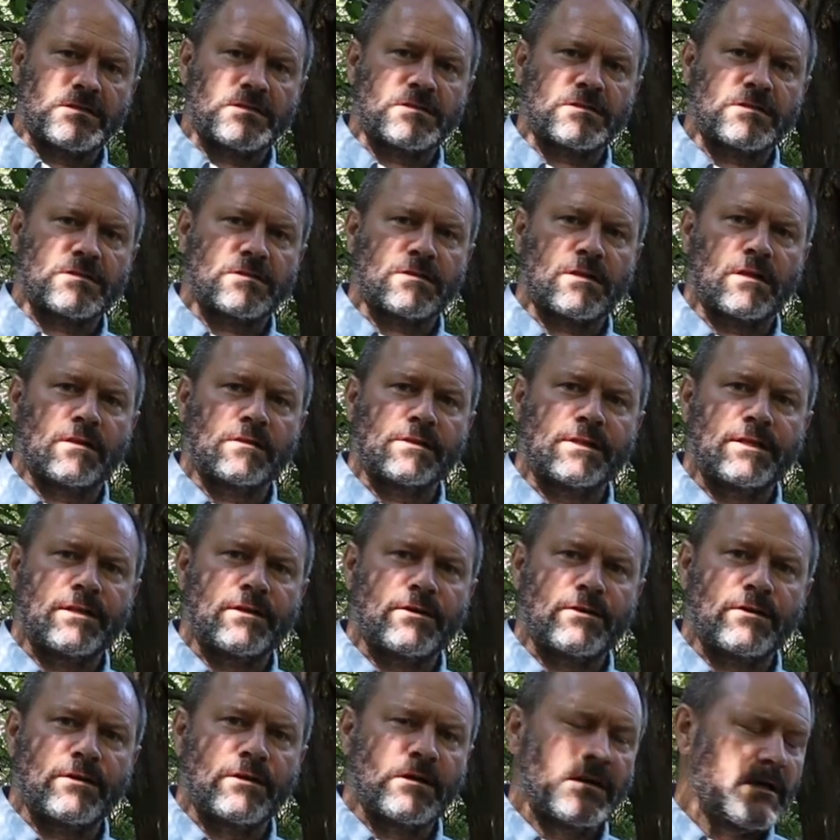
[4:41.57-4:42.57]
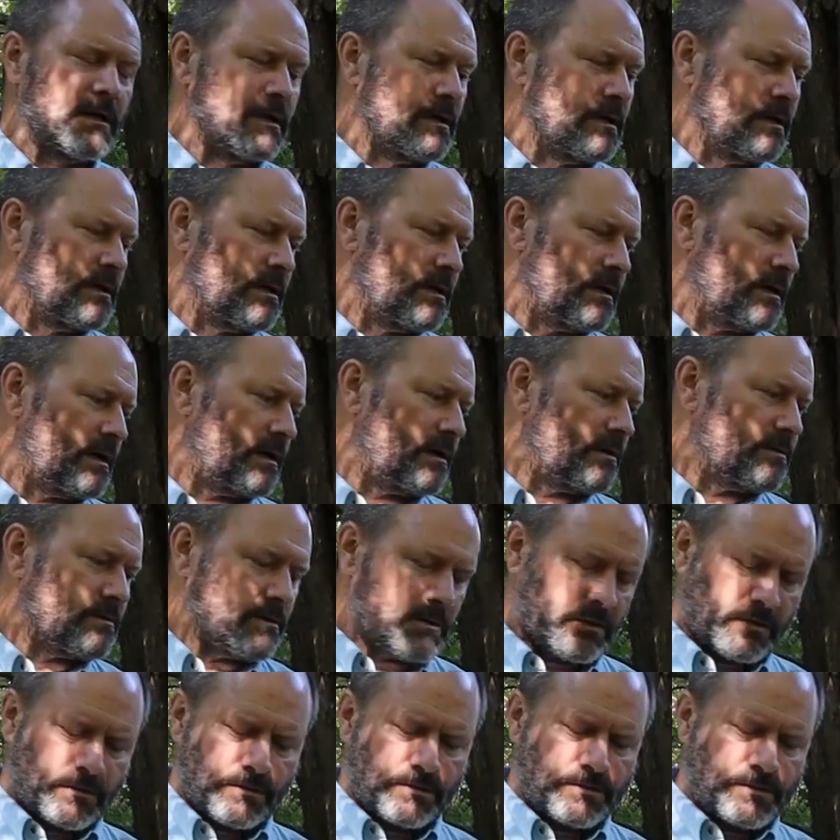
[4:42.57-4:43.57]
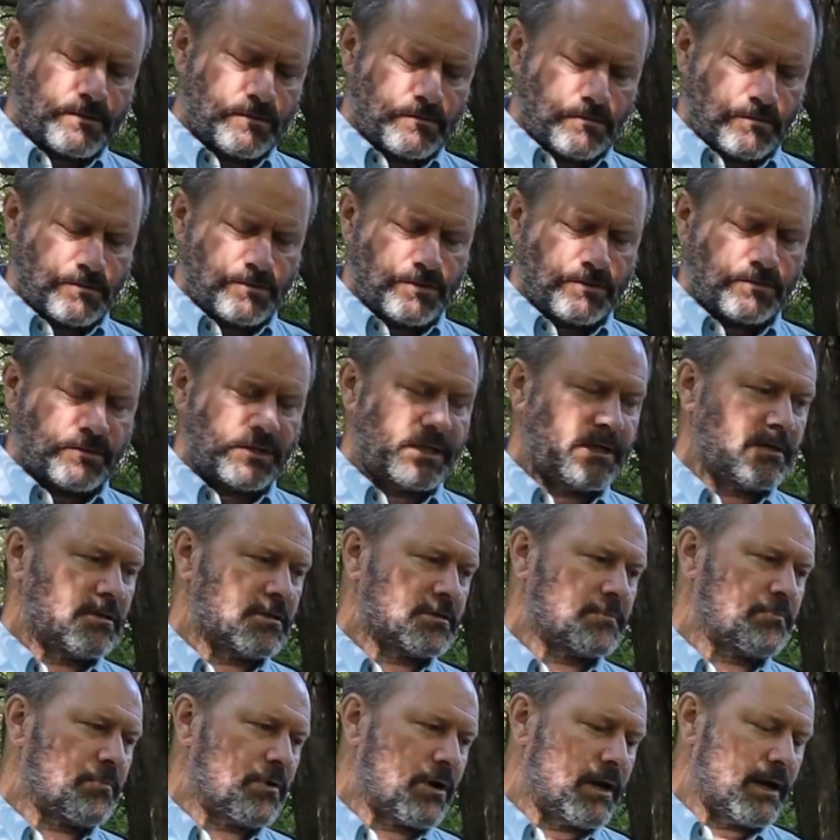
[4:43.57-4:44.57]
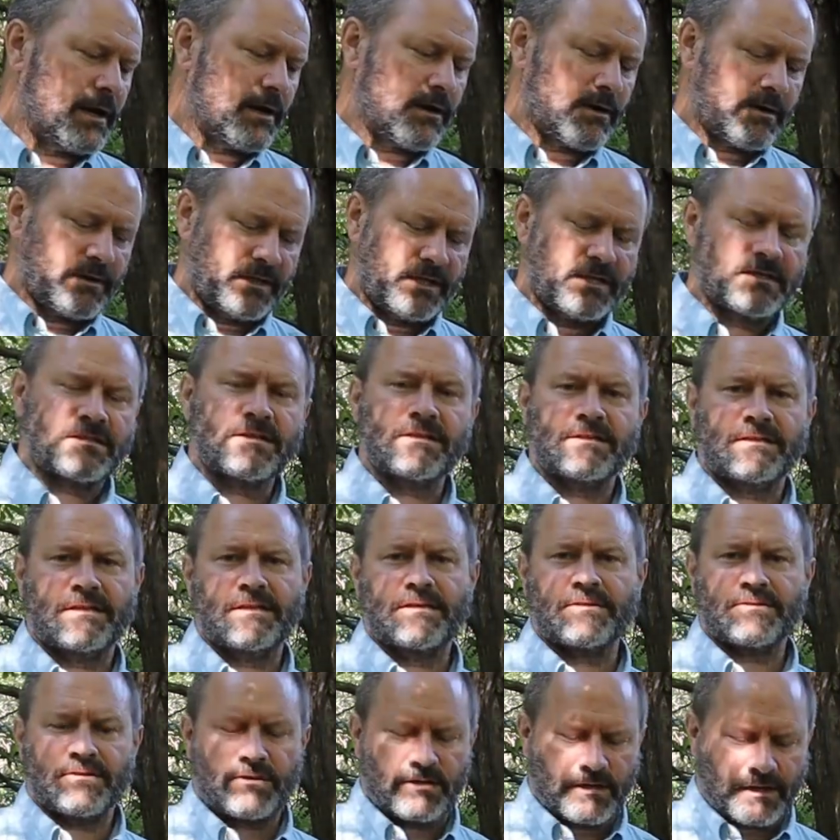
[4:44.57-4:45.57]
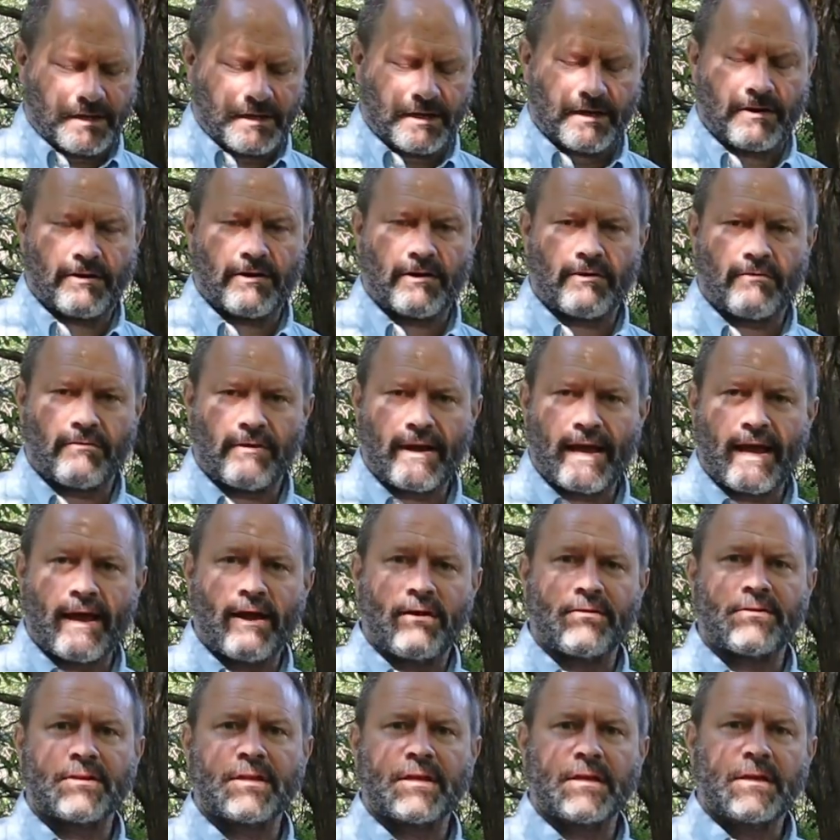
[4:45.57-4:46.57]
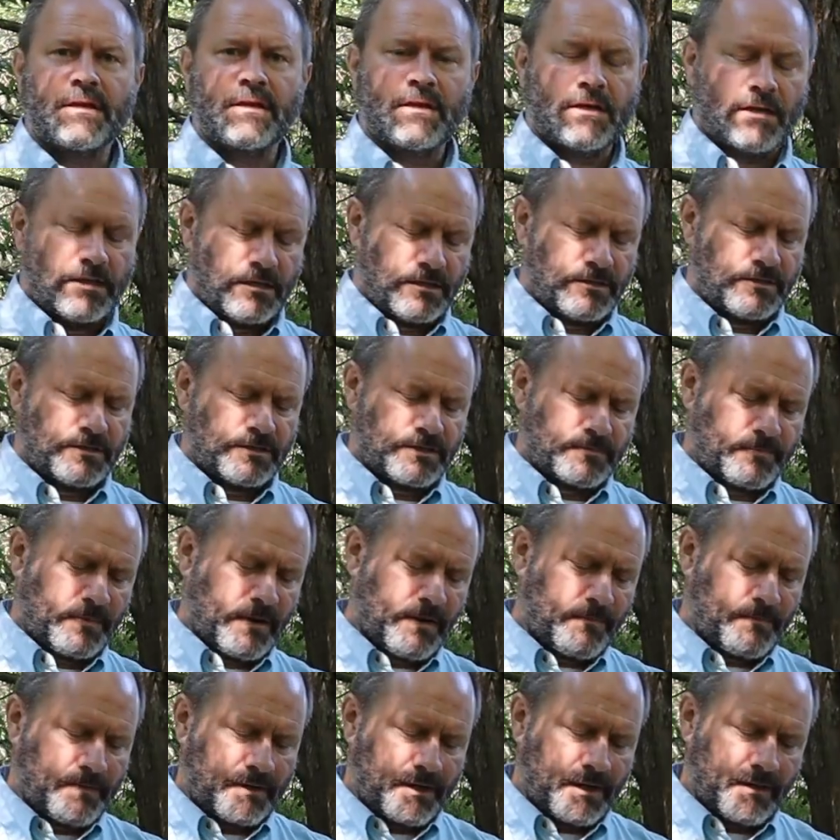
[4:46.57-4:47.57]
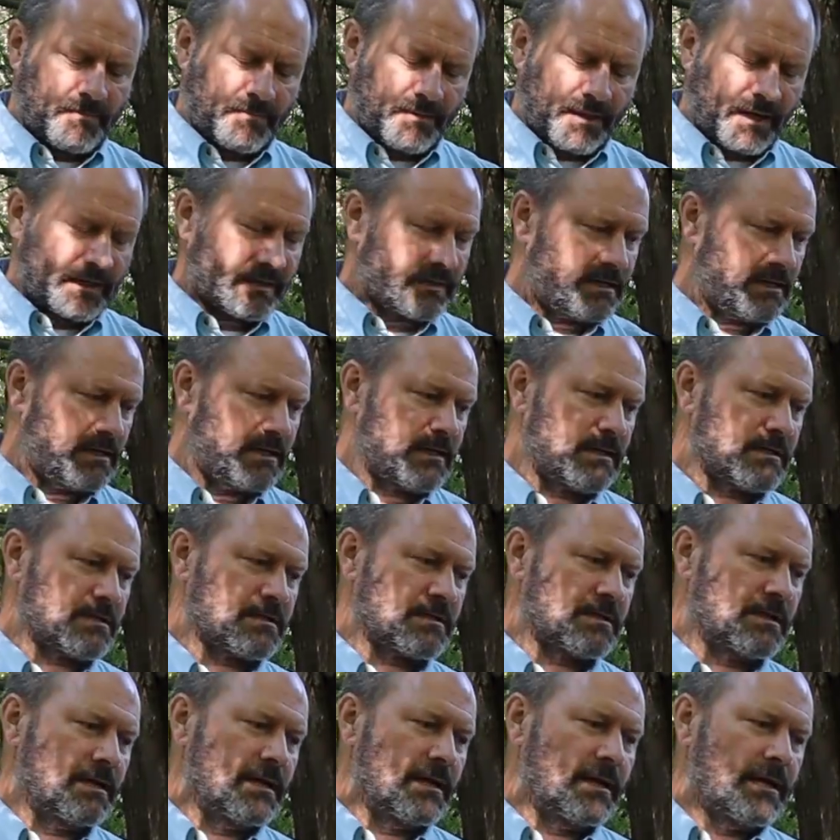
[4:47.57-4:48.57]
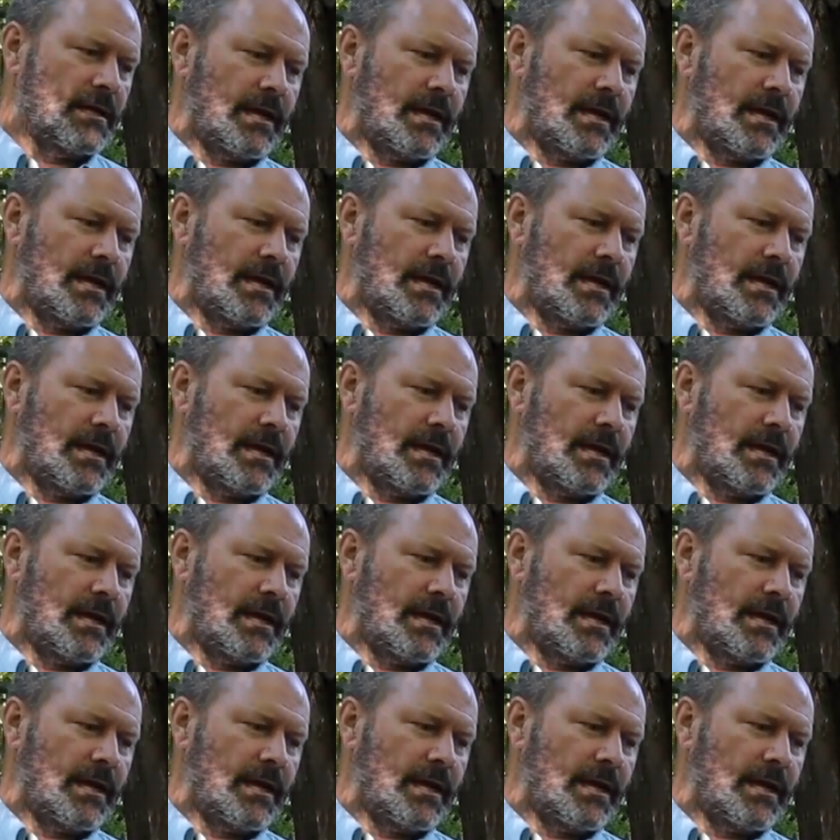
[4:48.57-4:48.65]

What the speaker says: This is a liter or 2-liter sprayer, and this is easier to carry around. You just pump it up like this.